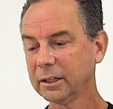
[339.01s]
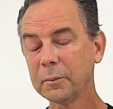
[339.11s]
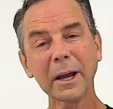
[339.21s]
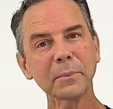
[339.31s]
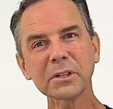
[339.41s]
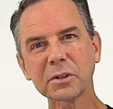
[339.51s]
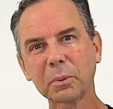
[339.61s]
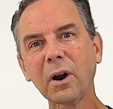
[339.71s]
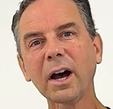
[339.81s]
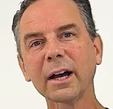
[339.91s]
You might be
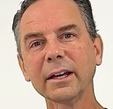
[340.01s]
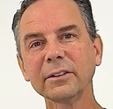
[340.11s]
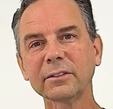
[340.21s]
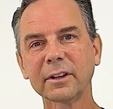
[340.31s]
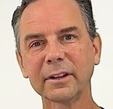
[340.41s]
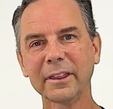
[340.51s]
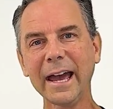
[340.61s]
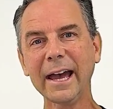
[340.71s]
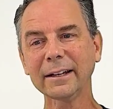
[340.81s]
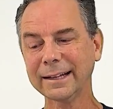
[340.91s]
surprised
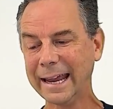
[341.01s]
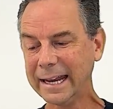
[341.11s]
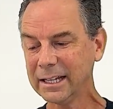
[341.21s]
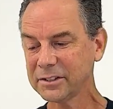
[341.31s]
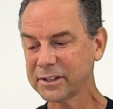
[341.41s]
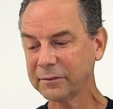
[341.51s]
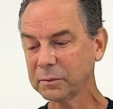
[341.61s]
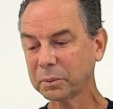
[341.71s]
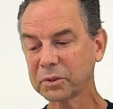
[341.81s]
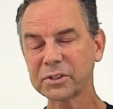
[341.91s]
that
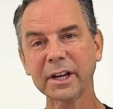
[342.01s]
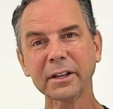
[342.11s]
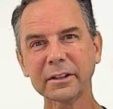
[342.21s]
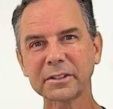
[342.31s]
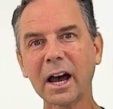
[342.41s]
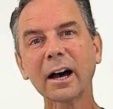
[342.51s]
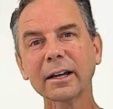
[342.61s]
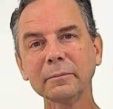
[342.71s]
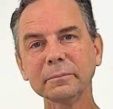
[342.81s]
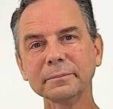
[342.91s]
87% of the
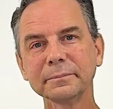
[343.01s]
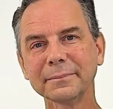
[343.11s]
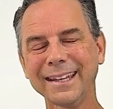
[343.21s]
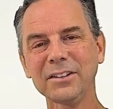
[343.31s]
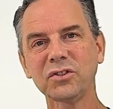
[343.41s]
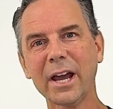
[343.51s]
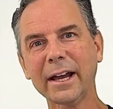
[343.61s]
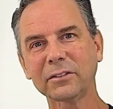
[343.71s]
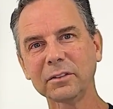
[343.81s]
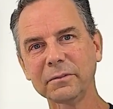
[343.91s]
time in
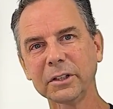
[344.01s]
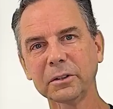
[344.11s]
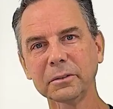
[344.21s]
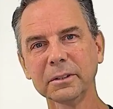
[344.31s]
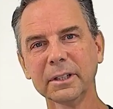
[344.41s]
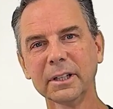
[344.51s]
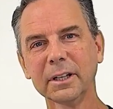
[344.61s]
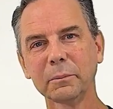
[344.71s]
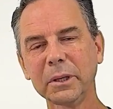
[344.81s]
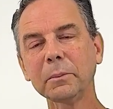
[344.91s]
Jacksonville,
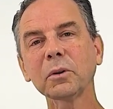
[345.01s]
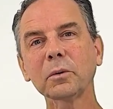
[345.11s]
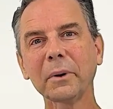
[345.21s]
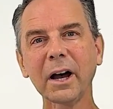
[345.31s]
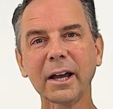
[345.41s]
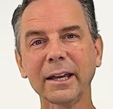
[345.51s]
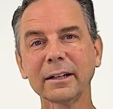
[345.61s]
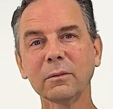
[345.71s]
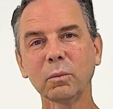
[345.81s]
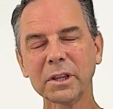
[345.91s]
people are
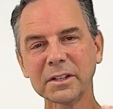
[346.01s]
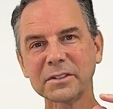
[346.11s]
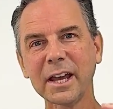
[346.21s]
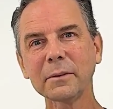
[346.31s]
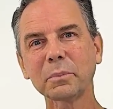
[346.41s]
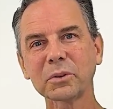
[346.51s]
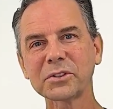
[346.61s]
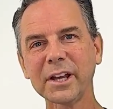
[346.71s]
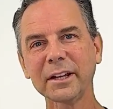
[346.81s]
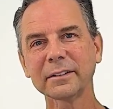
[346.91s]
buying within
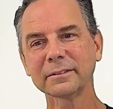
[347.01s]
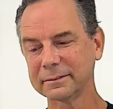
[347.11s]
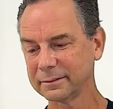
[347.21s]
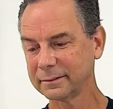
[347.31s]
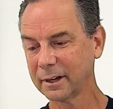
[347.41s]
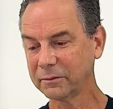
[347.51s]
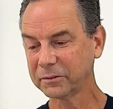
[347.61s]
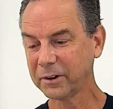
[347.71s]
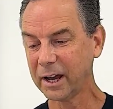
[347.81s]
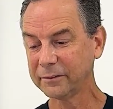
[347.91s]
10% of a
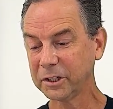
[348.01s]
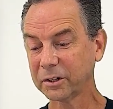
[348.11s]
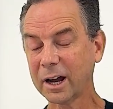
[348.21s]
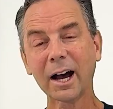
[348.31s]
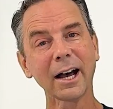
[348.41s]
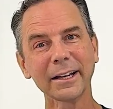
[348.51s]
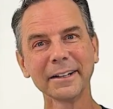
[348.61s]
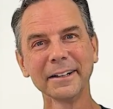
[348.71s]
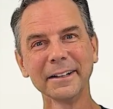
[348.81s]
5-year high.